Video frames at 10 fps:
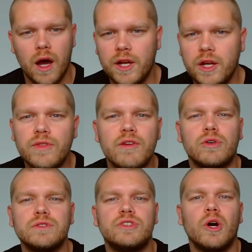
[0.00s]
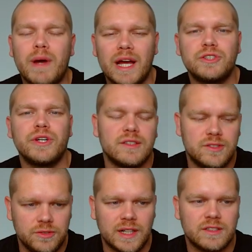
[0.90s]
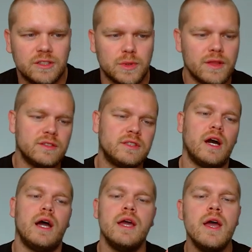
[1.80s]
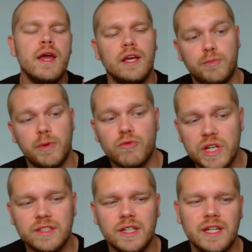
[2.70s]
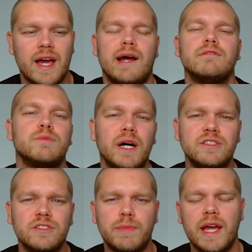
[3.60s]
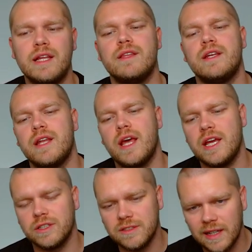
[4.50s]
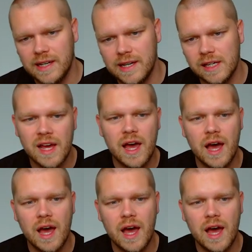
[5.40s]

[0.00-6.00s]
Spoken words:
I know they've obviously got Pedri, Ansu Fati as well. This guy, he's been recently capped by Spain in the Nations League.